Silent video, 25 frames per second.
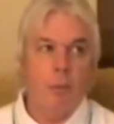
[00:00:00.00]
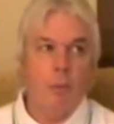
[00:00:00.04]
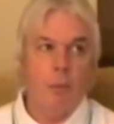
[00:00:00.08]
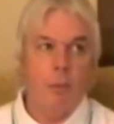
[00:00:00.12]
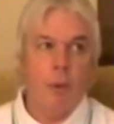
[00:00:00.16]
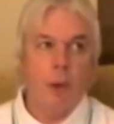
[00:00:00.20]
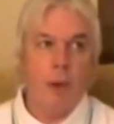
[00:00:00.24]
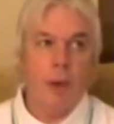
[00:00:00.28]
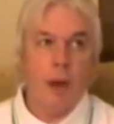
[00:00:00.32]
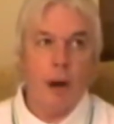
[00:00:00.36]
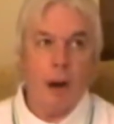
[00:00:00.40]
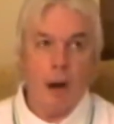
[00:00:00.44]

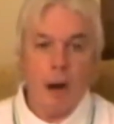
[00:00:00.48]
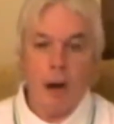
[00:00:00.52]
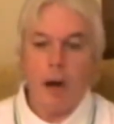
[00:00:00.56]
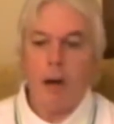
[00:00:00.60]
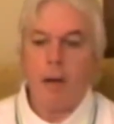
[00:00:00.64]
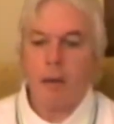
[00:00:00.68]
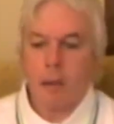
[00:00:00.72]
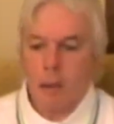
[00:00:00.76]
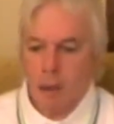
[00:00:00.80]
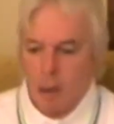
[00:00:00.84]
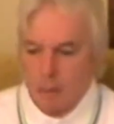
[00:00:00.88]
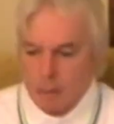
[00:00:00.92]
we
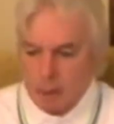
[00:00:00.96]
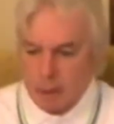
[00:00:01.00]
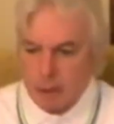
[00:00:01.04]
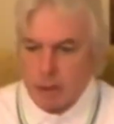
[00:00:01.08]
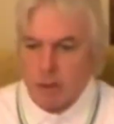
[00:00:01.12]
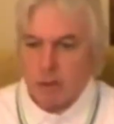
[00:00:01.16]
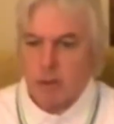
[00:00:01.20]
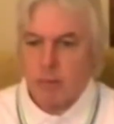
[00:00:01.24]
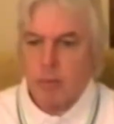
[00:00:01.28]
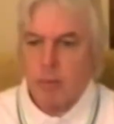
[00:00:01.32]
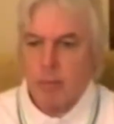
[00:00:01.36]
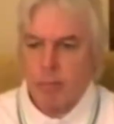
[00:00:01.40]
are coming
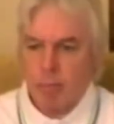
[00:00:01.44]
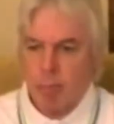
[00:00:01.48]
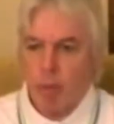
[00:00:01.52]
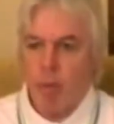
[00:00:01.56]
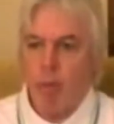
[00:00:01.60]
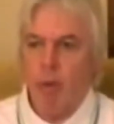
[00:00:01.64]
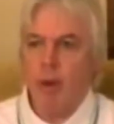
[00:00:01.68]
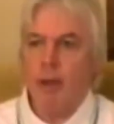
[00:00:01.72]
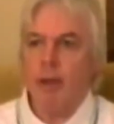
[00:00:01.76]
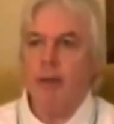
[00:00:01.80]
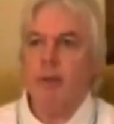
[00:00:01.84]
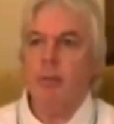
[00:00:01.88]
to a
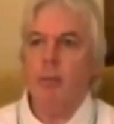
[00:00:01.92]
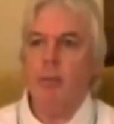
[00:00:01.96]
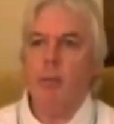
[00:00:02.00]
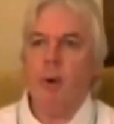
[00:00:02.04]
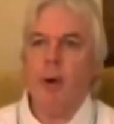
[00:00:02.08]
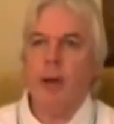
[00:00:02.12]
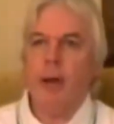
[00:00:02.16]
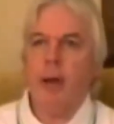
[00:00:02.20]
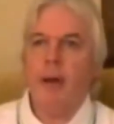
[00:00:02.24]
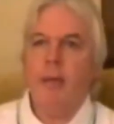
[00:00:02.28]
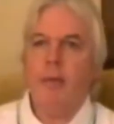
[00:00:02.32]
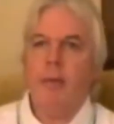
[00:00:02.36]
point
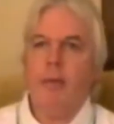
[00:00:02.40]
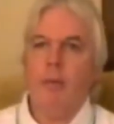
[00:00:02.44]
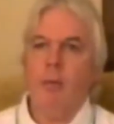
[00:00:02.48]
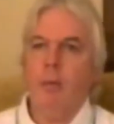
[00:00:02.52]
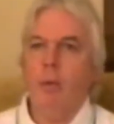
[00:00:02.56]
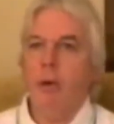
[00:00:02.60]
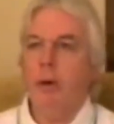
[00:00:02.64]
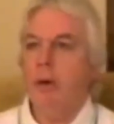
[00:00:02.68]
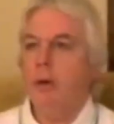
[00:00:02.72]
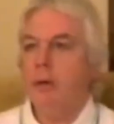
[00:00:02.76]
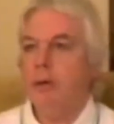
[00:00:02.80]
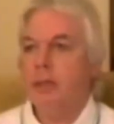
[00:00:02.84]
where the
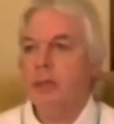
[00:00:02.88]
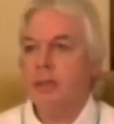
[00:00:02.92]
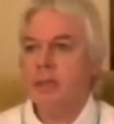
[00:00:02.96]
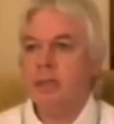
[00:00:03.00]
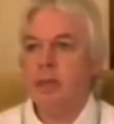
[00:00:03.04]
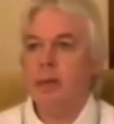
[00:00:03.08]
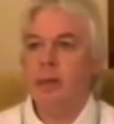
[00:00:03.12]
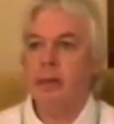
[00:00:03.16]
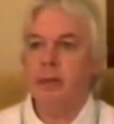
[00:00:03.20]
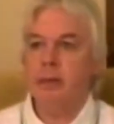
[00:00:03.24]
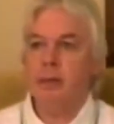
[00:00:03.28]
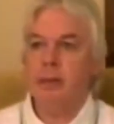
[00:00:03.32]
world is
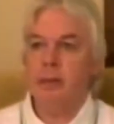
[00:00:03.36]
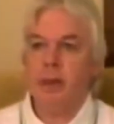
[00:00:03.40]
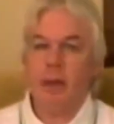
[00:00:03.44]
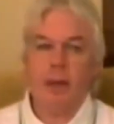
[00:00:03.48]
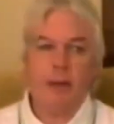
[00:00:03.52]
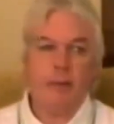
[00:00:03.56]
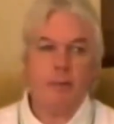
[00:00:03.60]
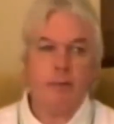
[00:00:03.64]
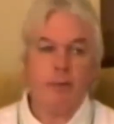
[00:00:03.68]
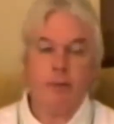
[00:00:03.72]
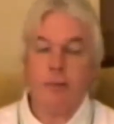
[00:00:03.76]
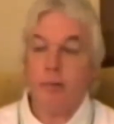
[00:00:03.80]
going to
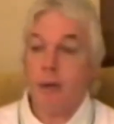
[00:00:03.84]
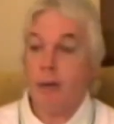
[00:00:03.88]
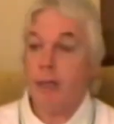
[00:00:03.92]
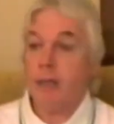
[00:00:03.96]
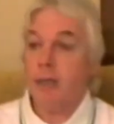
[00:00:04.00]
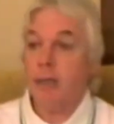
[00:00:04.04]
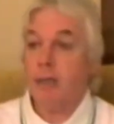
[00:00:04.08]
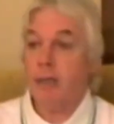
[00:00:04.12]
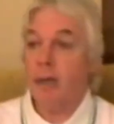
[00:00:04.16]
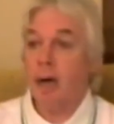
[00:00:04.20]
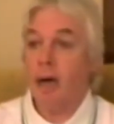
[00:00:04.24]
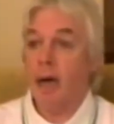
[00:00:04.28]
have to
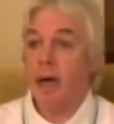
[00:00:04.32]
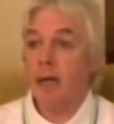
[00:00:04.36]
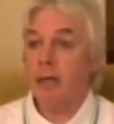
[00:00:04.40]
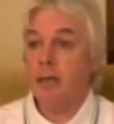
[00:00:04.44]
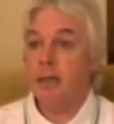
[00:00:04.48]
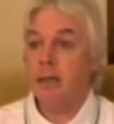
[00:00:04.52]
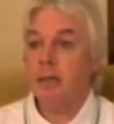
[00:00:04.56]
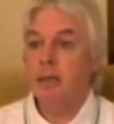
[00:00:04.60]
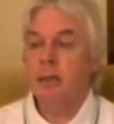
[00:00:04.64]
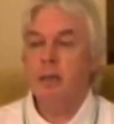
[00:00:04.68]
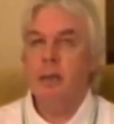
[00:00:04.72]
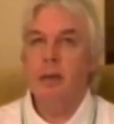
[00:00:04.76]

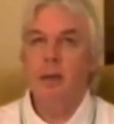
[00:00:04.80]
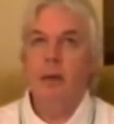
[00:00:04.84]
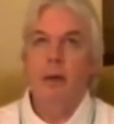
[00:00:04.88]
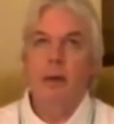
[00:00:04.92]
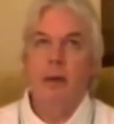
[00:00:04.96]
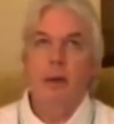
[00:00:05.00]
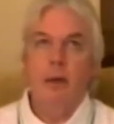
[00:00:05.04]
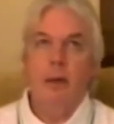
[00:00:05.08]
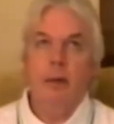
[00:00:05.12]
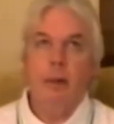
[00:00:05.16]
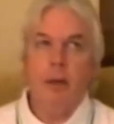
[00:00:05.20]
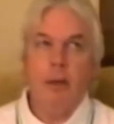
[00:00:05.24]
recognize
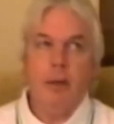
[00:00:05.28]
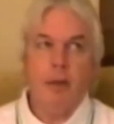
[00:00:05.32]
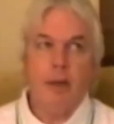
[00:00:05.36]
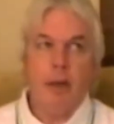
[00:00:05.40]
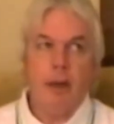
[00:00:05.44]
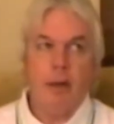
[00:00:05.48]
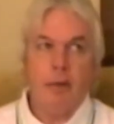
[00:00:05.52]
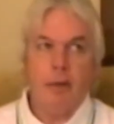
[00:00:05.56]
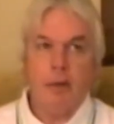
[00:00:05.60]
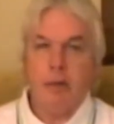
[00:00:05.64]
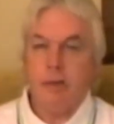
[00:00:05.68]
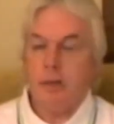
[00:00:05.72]
that
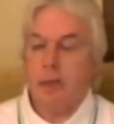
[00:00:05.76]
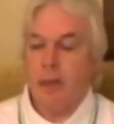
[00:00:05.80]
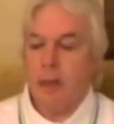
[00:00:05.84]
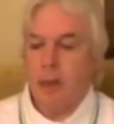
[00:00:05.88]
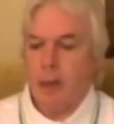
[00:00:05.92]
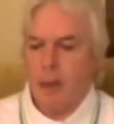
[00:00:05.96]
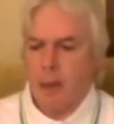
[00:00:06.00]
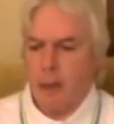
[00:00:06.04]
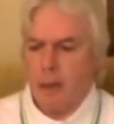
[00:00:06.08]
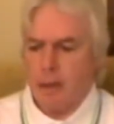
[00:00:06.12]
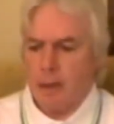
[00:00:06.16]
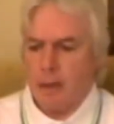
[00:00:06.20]
there is
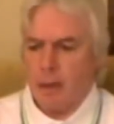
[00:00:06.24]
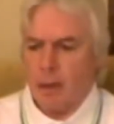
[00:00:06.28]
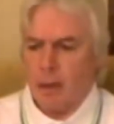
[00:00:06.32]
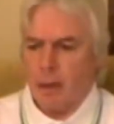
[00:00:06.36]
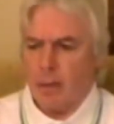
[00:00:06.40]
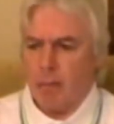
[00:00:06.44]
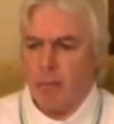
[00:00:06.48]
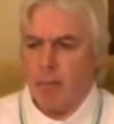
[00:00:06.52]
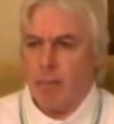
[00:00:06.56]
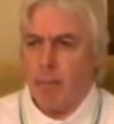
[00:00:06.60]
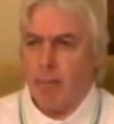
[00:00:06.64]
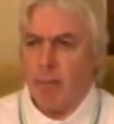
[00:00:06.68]

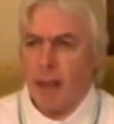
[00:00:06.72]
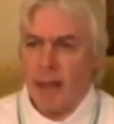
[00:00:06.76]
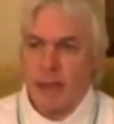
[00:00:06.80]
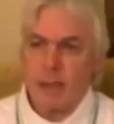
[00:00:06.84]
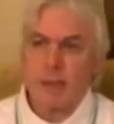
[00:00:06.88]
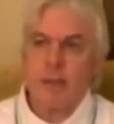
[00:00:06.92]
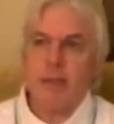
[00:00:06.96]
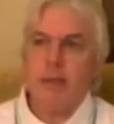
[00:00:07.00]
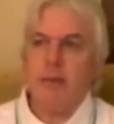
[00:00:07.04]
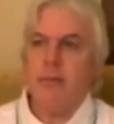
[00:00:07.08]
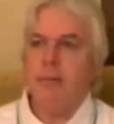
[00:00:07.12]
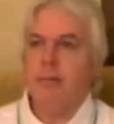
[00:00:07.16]
a
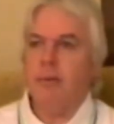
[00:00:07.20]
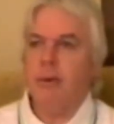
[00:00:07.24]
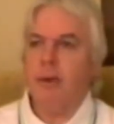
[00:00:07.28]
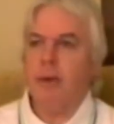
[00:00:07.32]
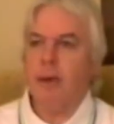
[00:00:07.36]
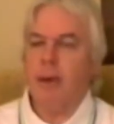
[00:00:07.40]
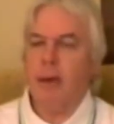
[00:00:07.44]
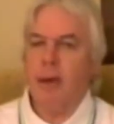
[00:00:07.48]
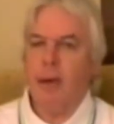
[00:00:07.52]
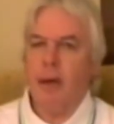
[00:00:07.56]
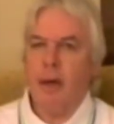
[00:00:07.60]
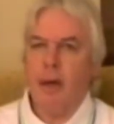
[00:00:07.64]
massive
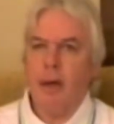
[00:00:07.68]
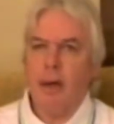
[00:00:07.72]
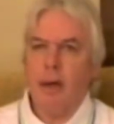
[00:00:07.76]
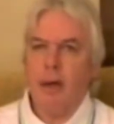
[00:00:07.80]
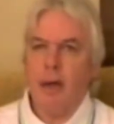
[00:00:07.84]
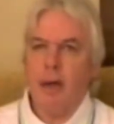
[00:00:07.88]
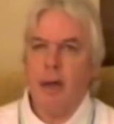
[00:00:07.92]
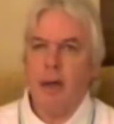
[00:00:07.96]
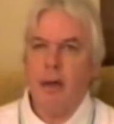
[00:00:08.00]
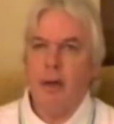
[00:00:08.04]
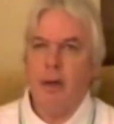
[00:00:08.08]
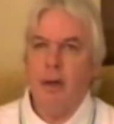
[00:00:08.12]

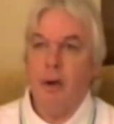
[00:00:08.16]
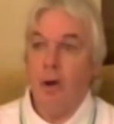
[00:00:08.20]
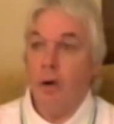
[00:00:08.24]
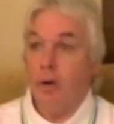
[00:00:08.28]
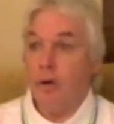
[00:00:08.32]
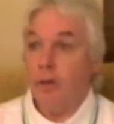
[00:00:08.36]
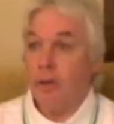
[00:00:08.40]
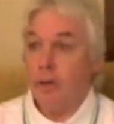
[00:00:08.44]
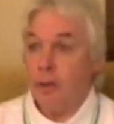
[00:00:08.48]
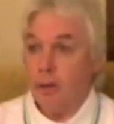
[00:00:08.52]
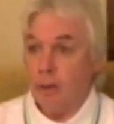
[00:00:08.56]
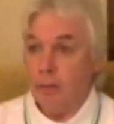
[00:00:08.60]

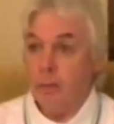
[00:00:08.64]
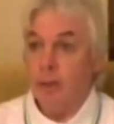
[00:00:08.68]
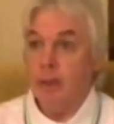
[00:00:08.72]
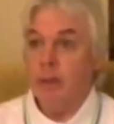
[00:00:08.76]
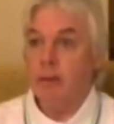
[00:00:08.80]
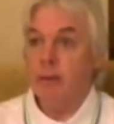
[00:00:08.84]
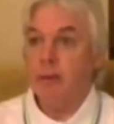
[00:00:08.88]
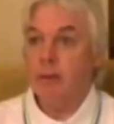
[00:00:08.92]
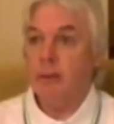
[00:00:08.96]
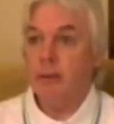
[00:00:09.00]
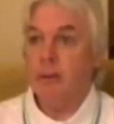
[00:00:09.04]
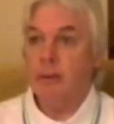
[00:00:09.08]

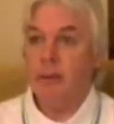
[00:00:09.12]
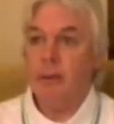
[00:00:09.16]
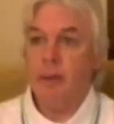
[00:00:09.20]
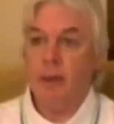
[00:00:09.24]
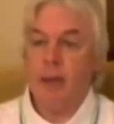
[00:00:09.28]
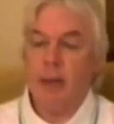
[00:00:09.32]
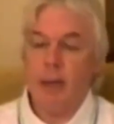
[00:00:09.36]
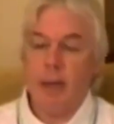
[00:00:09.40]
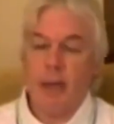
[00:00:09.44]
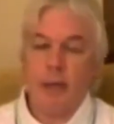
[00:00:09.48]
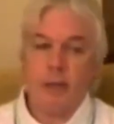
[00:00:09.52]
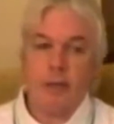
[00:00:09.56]
non-human
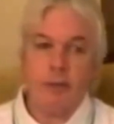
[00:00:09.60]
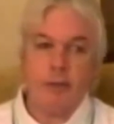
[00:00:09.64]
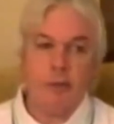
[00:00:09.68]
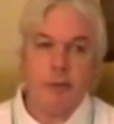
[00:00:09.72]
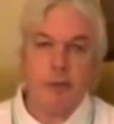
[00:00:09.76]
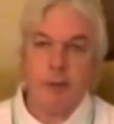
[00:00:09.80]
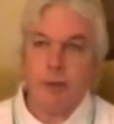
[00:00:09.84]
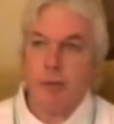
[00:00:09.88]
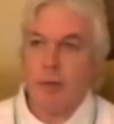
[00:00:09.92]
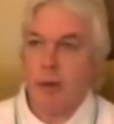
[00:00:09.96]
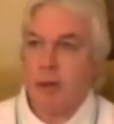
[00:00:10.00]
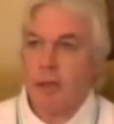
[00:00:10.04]

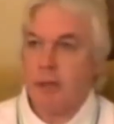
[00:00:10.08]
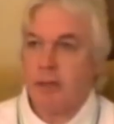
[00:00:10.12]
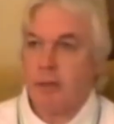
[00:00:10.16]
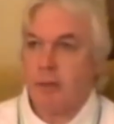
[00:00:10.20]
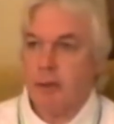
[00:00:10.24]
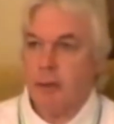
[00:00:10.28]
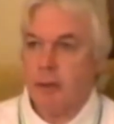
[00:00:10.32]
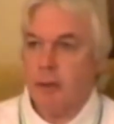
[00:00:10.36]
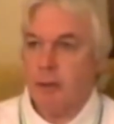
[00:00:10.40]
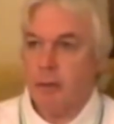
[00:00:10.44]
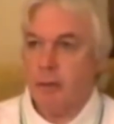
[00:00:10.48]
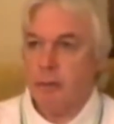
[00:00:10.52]

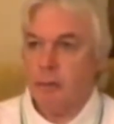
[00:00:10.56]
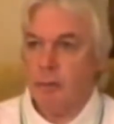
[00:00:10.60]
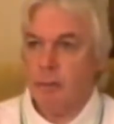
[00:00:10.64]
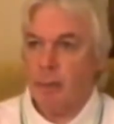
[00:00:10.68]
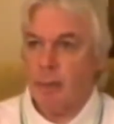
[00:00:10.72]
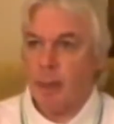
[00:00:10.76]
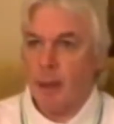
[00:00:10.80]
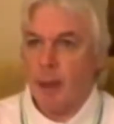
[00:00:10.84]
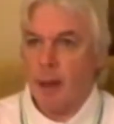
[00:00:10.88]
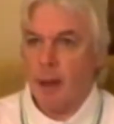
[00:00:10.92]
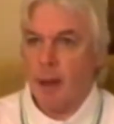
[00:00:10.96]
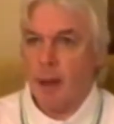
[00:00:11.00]
extraterrestrial
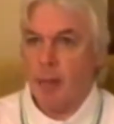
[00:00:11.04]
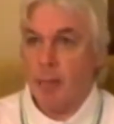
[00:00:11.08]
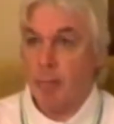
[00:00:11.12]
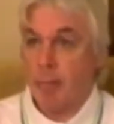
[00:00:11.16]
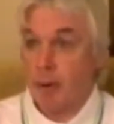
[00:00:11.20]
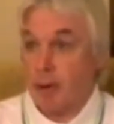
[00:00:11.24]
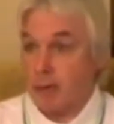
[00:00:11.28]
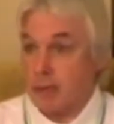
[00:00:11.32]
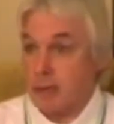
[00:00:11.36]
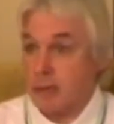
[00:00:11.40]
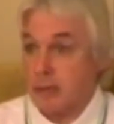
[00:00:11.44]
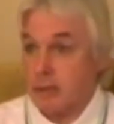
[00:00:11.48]

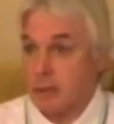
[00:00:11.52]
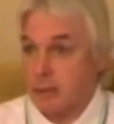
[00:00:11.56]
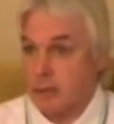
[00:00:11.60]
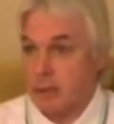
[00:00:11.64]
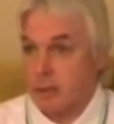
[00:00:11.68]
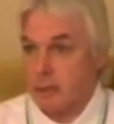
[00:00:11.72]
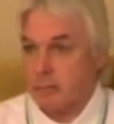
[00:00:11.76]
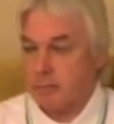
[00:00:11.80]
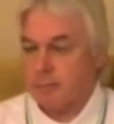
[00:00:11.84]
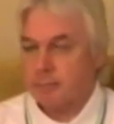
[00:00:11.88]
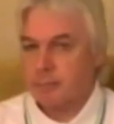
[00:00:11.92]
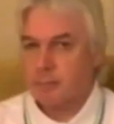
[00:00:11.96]

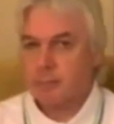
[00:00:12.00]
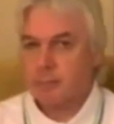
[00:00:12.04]
presence